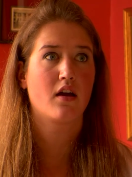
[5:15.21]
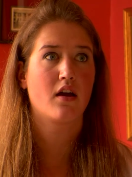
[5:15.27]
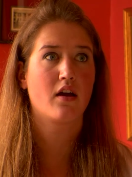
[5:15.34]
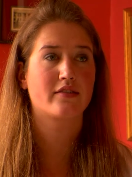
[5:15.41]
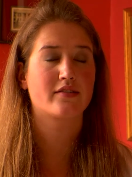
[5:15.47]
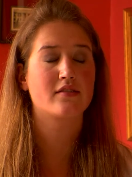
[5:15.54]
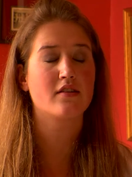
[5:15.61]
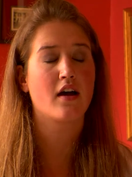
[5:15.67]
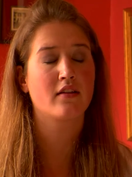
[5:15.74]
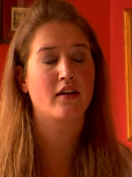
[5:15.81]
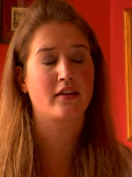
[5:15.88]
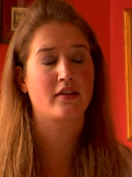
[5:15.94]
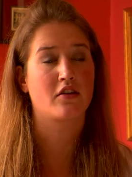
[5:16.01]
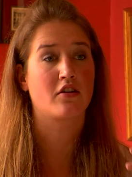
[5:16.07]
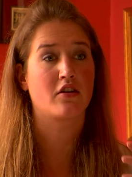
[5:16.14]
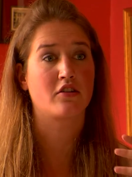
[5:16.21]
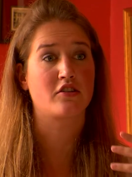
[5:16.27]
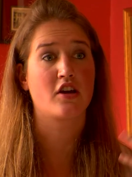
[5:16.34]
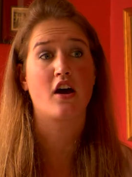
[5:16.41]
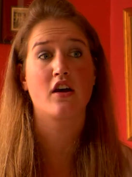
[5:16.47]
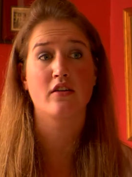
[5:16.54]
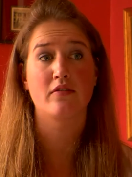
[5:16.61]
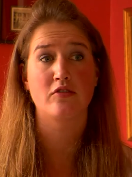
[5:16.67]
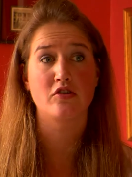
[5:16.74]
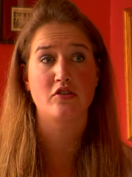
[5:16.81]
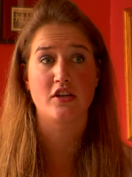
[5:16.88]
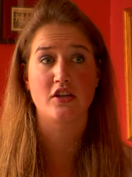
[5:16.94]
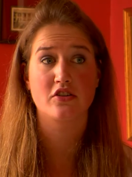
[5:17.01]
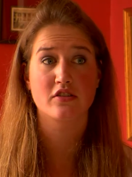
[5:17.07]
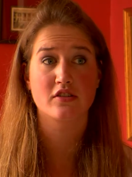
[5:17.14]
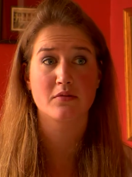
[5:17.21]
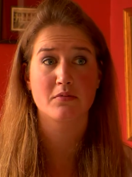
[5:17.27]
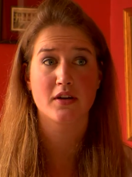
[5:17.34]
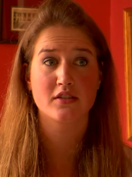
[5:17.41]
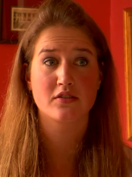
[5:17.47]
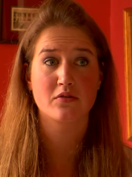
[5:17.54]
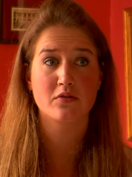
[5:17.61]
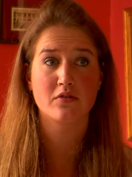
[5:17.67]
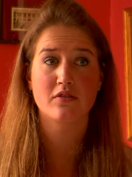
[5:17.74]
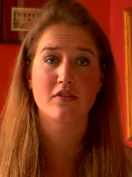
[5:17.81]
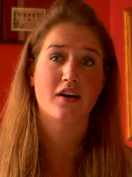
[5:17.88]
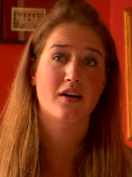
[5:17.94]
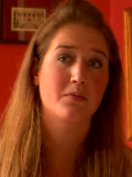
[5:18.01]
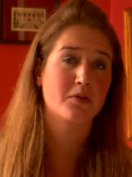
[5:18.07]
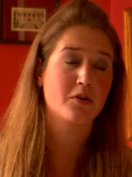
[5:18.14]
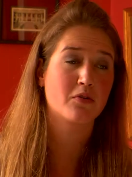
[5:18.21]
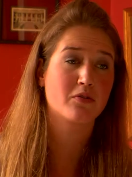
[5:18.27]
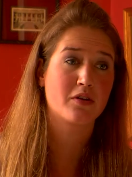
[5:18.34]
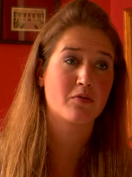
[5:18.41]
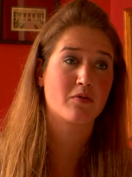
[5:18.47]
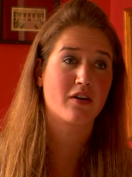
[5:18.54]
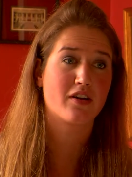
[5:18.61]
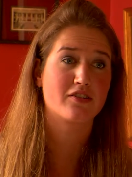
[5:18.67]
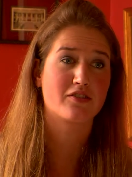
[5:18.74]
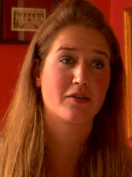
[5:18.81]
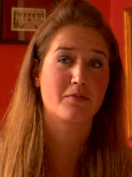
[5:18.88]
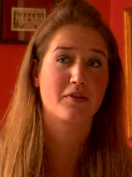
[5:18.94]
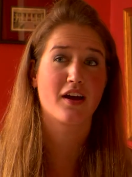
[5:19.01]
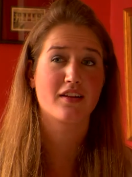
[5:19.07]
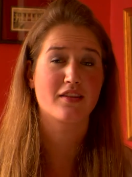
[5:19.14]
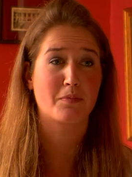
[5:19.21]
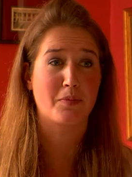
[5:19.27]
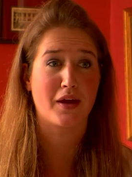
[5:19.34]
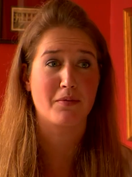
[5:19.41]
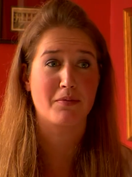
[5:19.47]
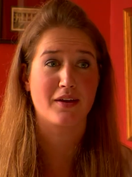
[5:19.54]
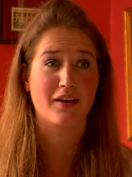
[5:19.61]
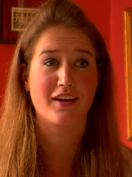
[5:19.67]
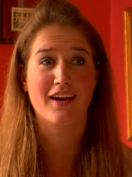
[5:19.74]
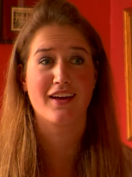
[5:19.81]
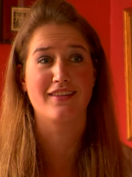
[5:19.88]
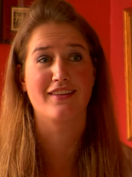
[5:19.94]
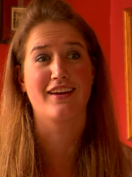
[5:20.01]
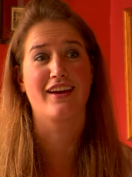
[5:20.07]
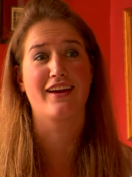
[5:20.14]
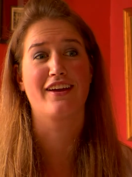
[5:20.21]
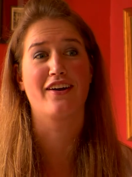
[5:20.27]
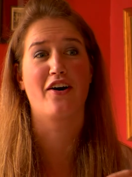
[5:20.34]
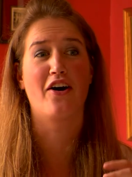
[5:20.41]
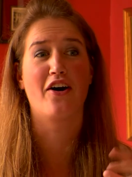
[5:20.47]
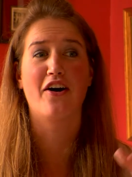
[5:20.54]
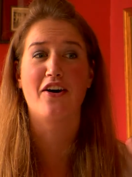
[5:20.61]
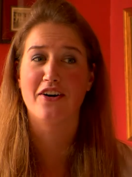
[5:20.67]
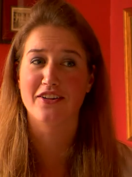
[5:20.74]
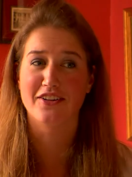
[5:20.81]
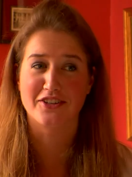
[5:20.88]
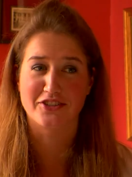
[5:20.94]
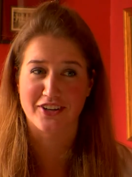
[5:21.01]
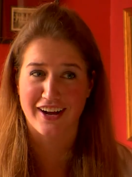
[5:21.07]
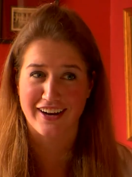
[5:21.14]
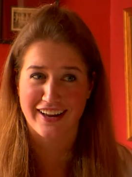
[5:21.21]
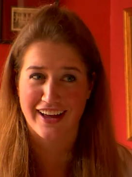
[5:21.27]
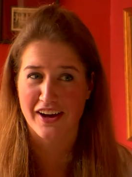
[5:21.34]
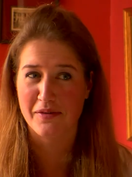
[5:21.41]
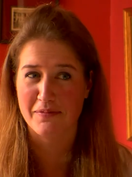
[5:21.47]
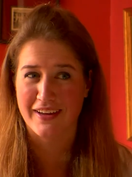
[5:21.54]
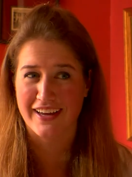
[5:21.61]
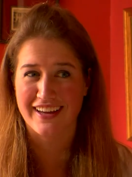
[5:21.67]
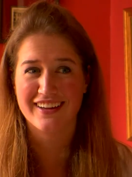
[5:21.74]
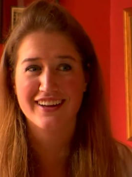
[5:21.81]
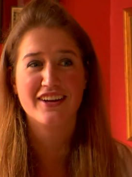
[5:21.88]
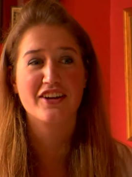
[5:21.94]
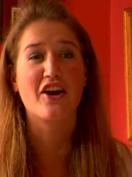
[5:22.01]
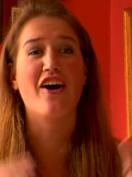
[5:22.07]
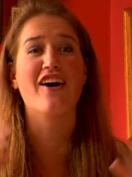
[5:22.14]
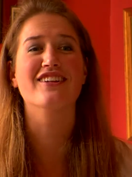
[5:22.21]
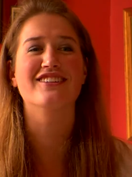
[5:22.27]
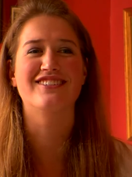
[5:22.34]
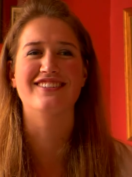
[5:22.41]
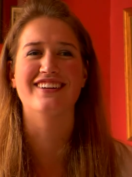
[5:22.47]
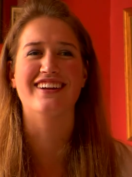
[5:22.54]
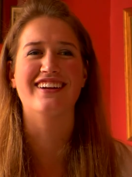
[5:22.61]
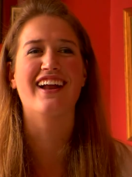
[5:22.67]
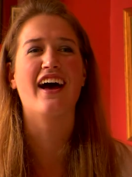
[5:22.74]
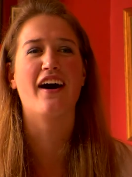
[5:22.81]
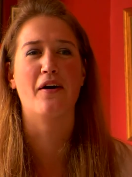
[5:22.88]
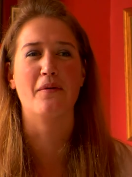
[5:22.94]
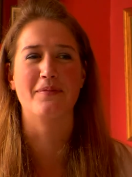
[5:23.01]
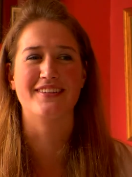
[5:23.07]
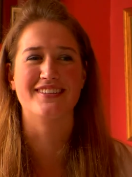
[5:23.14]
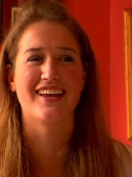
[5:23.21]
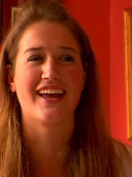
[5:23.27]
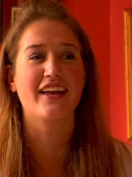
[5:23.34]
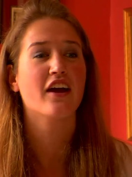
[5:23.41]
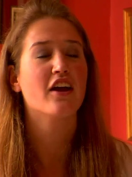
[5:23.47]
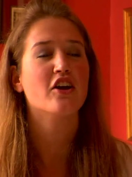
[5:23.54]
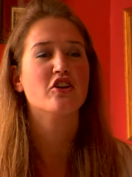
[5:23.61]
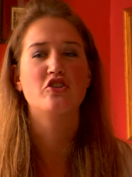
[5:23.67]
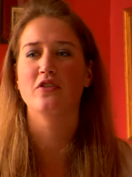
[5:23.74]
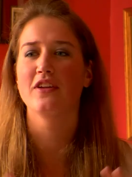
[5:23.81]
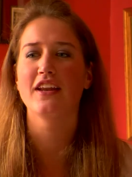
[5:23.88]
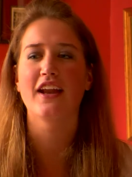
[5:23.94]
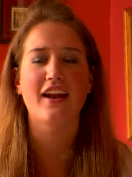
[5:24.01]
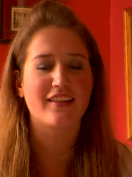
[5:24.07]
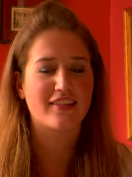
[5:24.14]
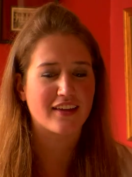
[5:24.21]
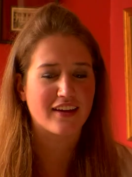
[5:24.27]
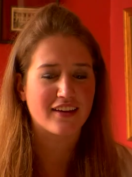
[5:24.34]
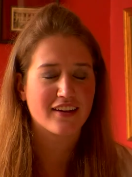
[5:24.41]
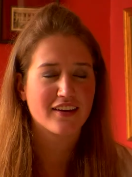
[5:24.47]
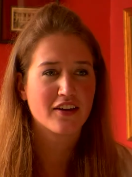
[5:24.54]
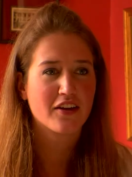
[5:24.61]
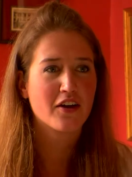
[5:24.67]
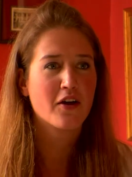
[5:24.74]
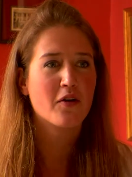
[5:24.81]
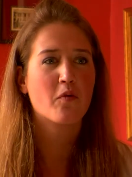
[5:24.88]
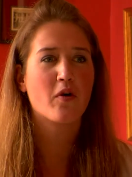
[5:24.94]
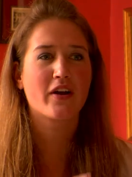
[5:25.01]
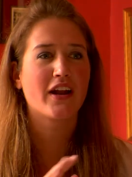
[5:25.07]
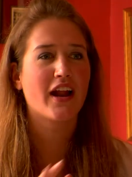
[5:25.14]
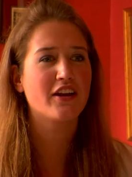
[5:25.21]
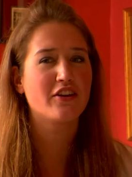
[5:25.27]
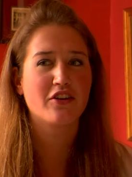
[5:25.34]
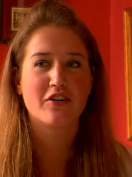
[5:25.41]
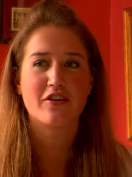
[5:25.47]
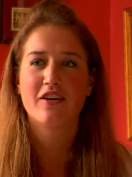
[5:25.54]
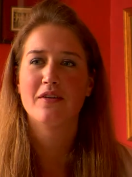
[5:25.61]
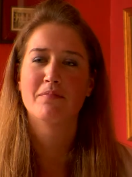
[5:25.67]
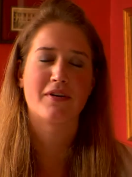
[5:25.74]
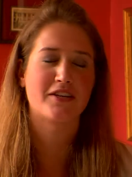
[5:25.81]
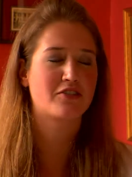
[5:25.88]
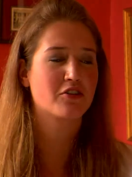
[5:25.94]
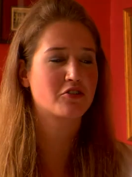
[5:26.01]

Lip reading: it's not like there are a ton of new teachers at my school. I'm the only one, so I'm kind of the baby, and they all are trying to help me. Constant help. It's like, do you need anything? What can I do? My